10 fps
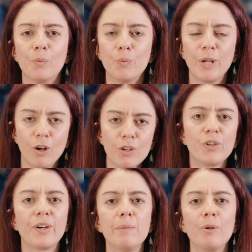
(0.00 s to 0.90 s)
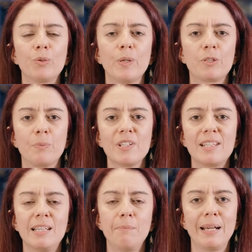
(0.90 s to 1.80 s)
We also are able to express
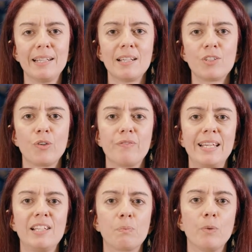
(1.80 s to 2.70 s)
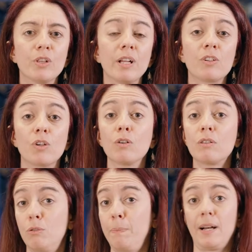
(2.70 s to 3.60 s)
the dependence of these models
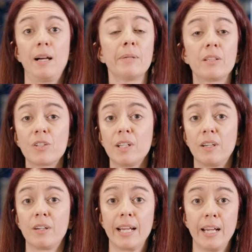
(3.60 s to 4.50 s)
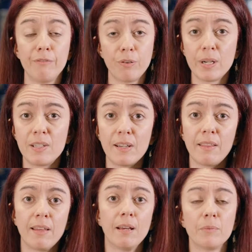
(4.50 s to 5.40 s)
onto parameters that are
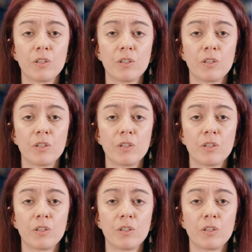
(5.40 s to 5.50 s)
influencing them,